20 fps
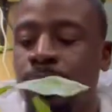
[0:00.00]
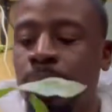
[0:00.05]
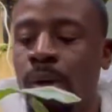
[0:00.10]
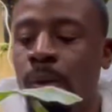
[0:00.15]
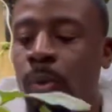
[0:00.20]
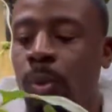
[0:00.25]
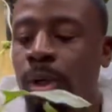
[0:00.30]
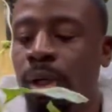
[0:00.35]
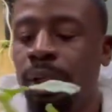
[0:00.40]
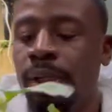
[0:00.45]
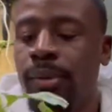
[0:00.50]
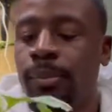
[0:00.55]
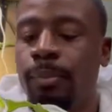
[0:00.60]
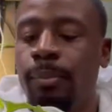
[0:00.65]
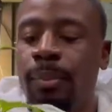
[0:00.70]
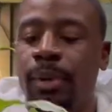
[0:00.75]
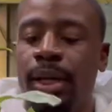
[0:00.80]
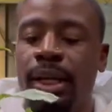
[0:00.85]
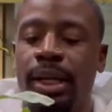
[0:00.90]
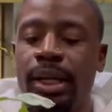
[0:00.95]
what
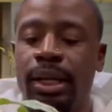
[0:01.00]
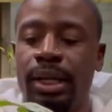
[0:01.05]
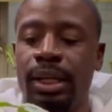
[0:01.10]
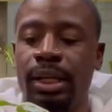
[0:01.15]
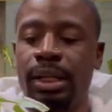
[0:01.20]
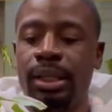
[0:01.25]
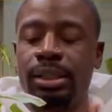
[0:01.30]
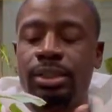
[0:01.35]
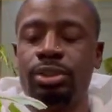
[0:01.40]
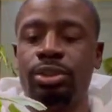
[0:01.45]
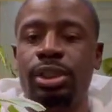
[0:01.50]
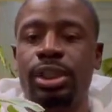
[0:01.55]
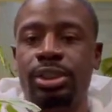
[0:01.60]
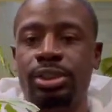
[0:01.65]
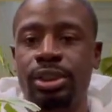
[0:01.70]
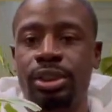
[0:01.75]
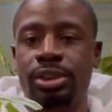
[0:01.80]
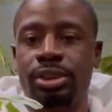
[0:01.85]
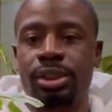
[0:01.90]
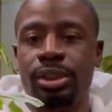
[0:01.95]
my
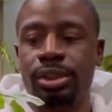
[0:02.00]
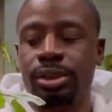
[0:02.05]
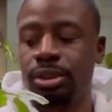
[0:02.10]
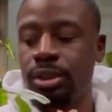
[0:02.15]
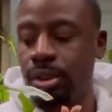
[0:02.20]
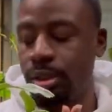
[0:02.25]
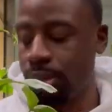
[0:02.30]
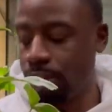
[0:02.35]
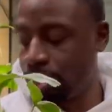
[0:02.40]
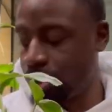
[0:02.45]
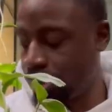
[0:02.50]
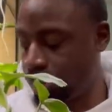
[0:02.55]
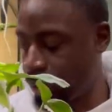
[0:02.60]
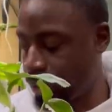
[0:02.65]
transition is gonna do,